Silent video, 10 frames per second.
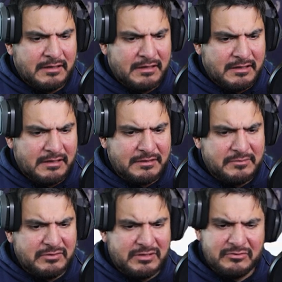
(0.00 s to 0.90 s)
And
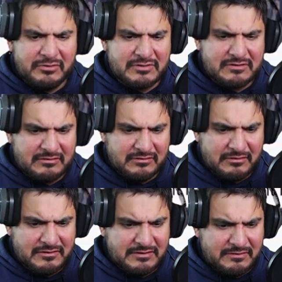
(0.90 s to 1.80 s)
Mewtwo Uno is
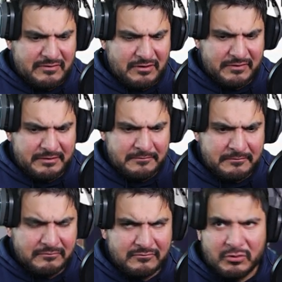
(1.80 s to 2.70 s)
close to evolving.
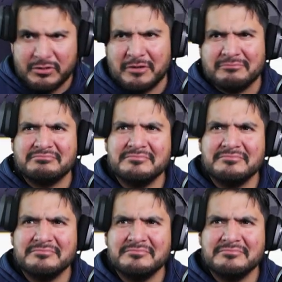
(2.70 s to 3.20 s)
Or no.